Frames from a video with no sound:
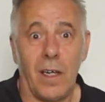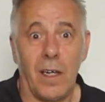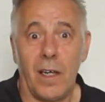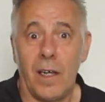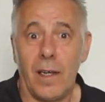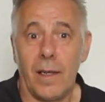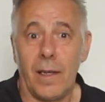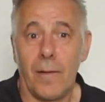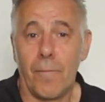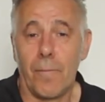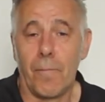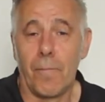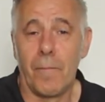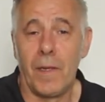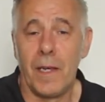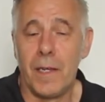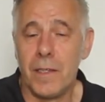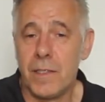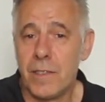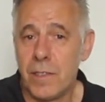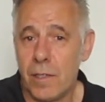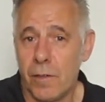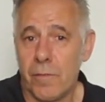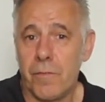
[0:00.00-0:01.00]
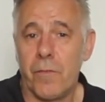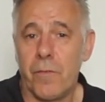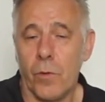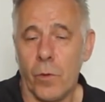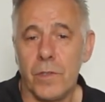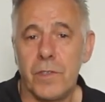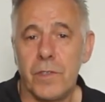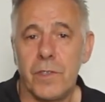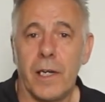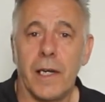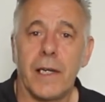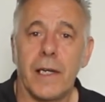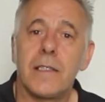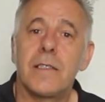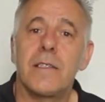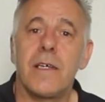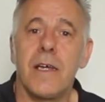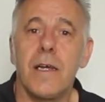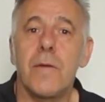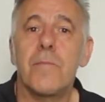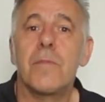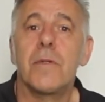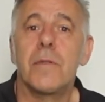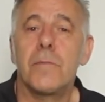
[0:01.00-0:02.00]
into a 4-track
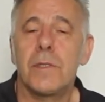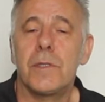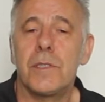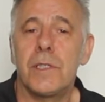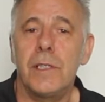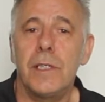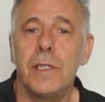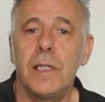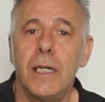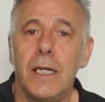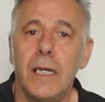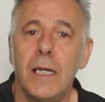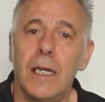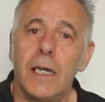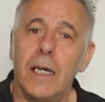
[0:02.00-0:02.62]
tape machine,